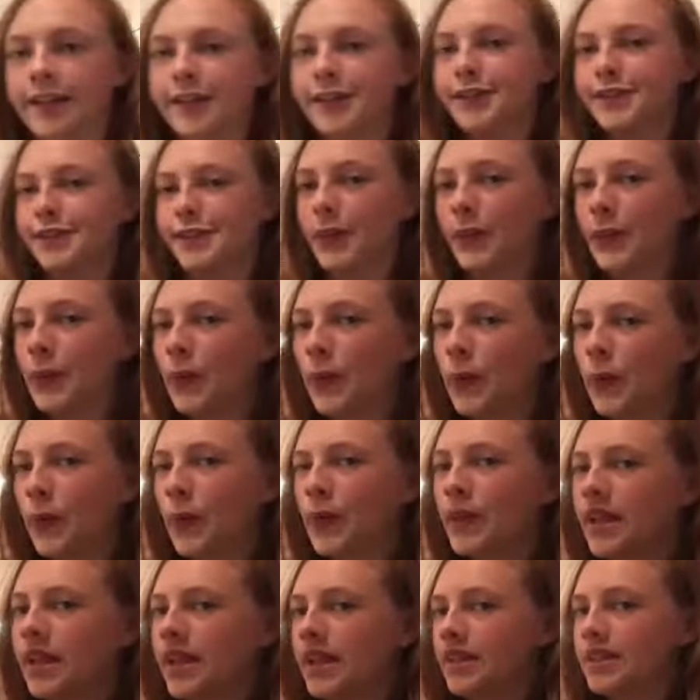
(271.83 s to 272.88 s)
your soul,
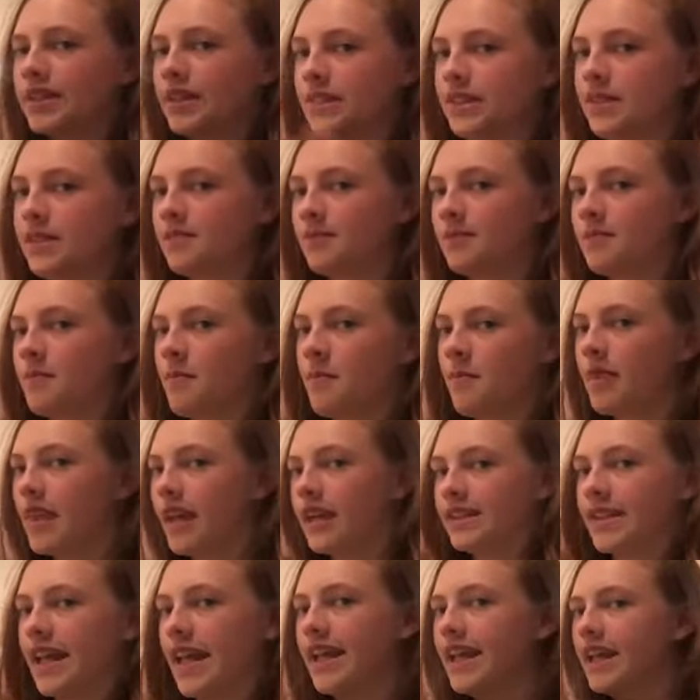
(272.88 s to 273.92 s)
just
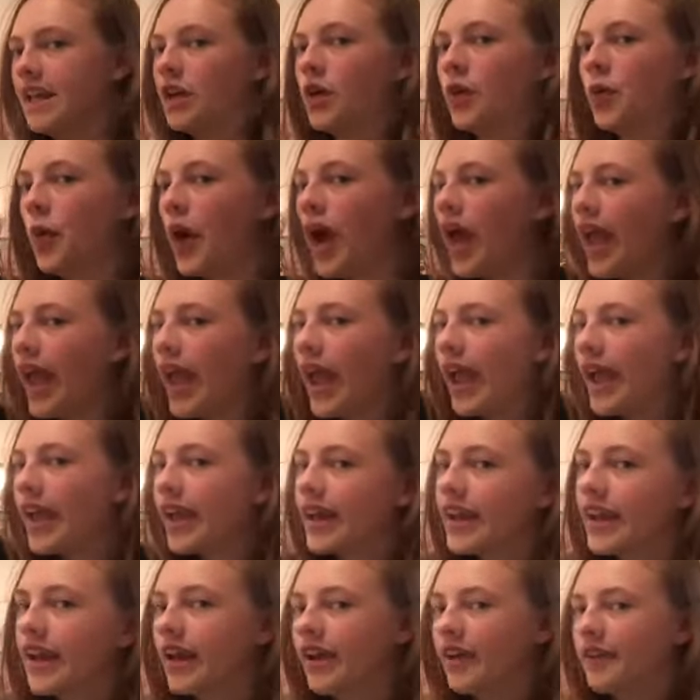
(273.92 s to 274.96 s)
taken away
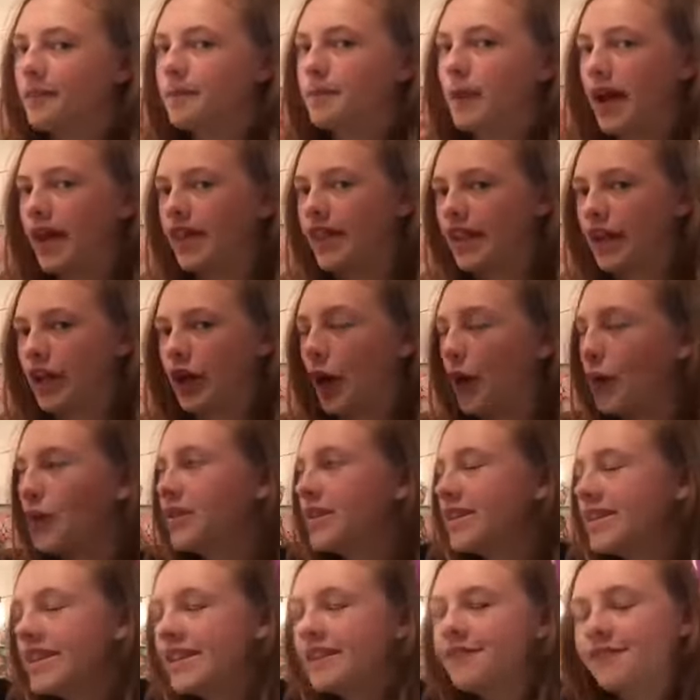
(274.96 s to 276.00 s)
by the
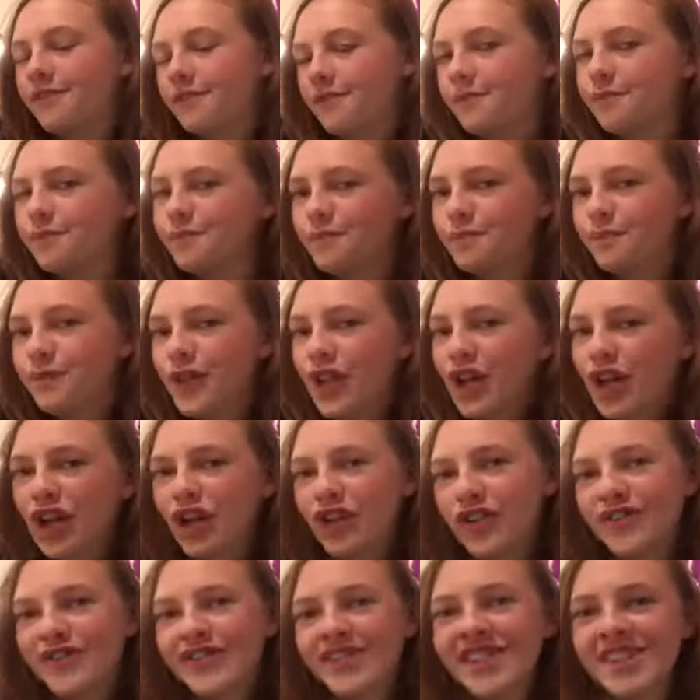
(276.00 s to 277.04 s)
ghost of
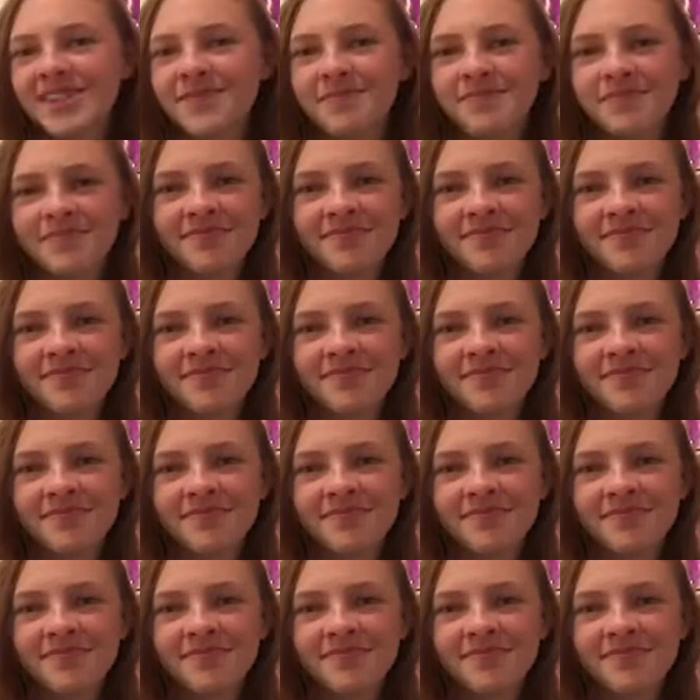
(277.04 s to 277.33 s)
nerves.